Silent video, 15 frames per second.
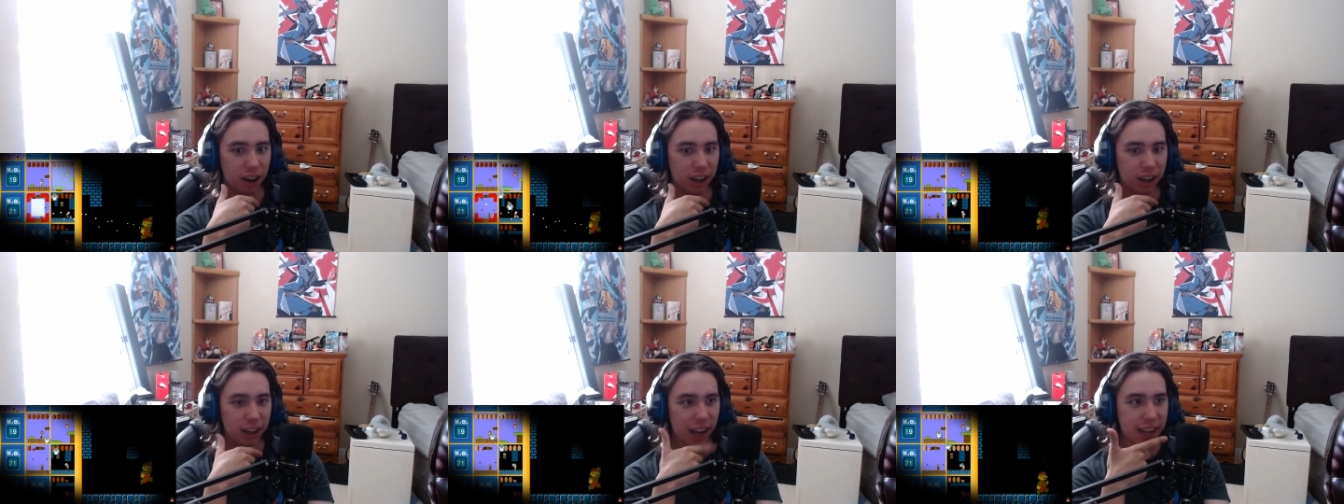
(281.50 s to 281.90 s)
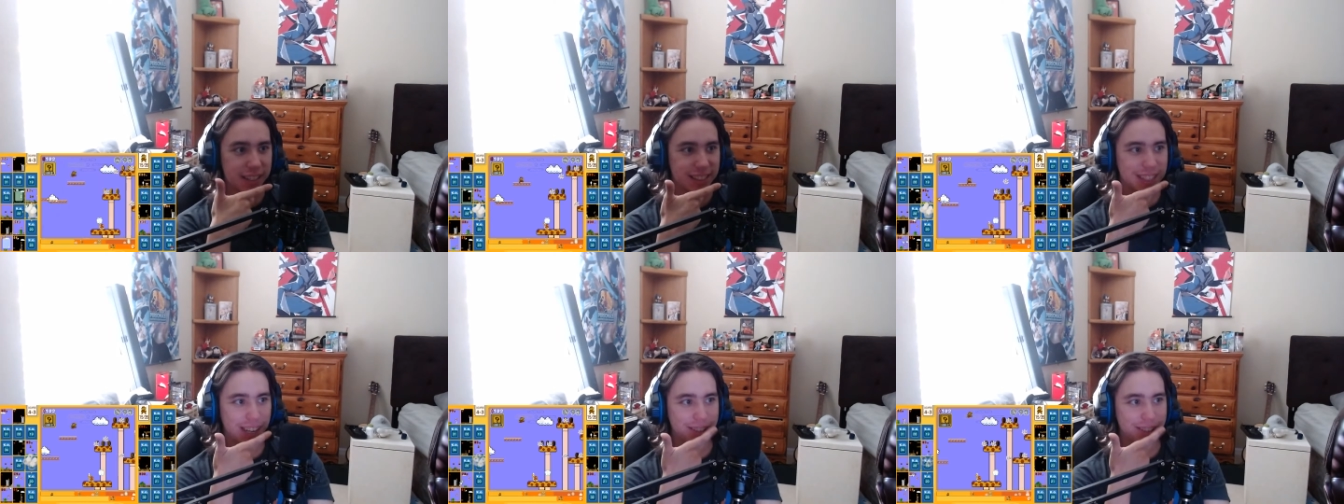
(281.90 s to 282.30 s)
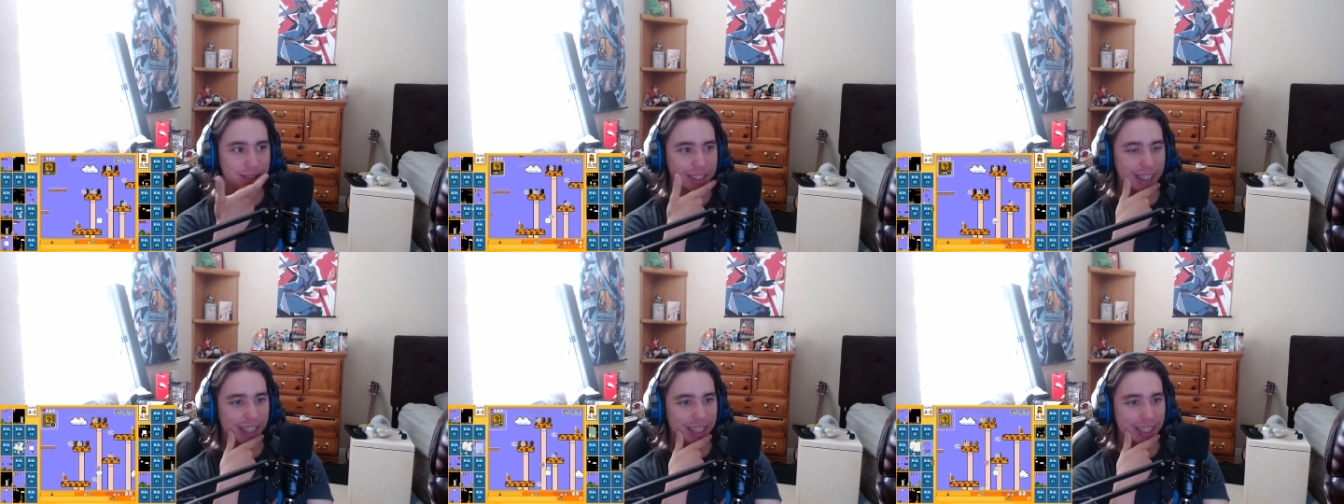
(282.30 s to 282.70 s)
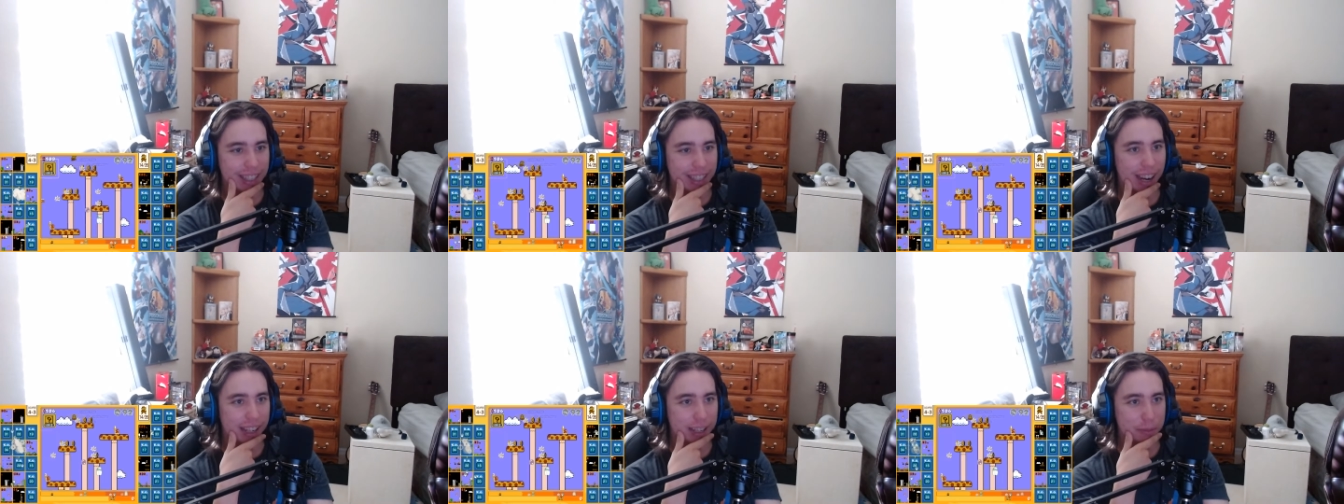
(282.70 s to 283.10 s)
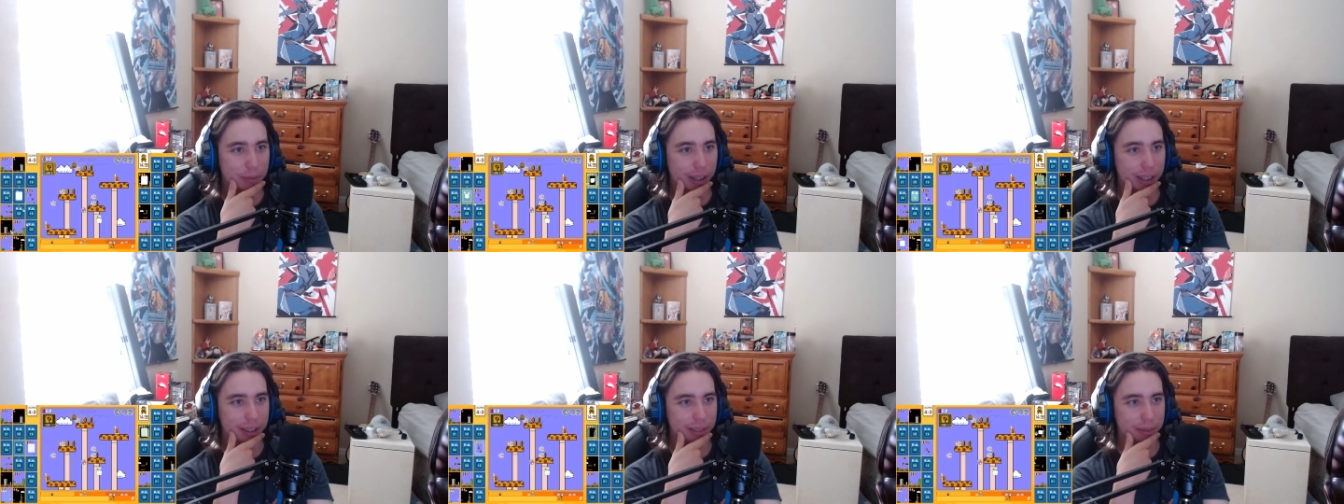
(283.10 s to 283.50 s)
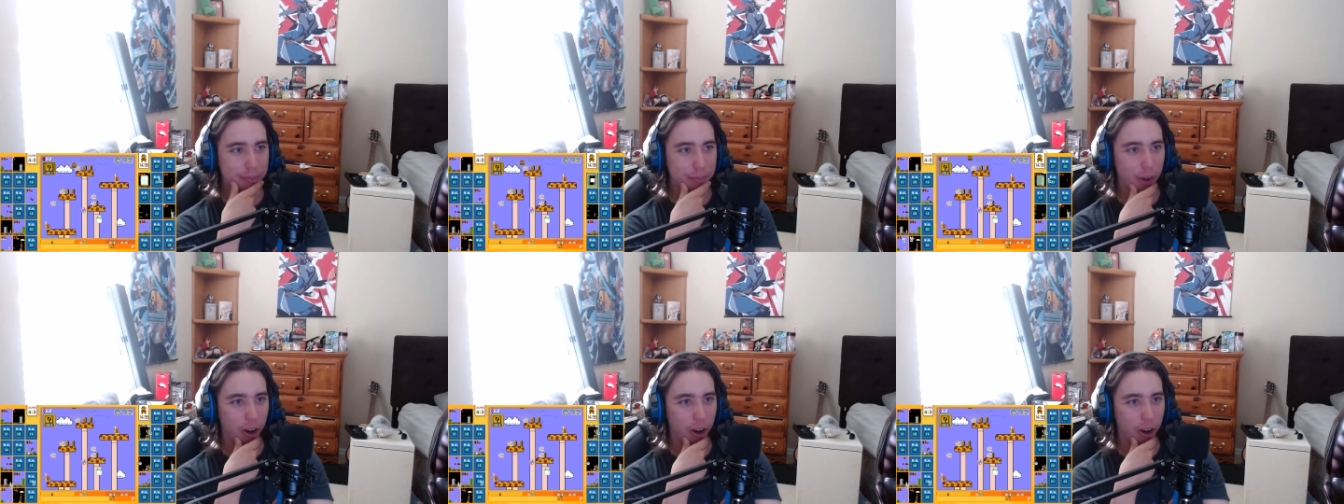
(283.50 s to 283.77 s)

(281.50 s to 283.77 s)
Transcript: It's Tetris 99, but Mario